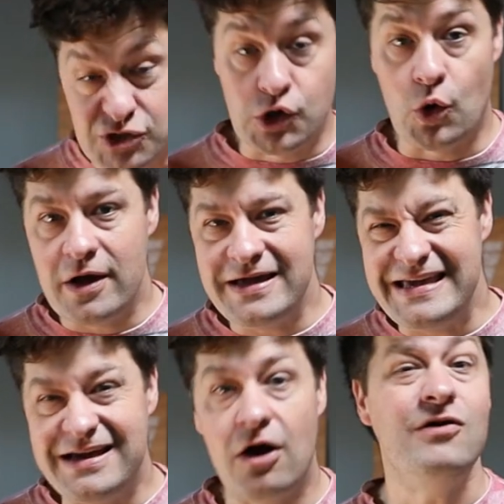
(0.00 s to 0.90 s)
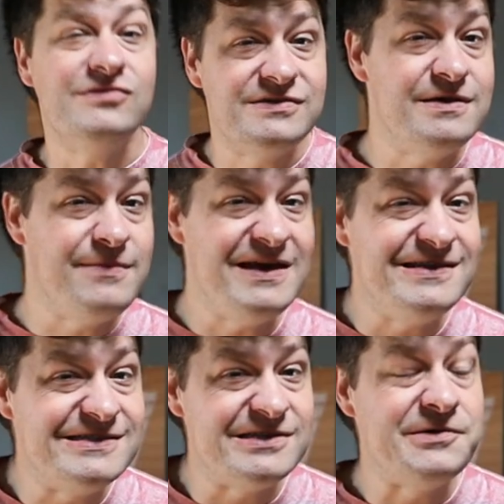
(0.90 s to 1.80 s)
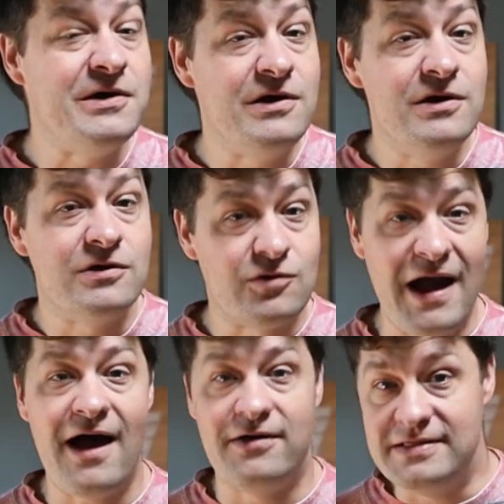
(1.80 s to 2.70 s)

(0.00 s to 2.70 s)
joy, he calls them his crown.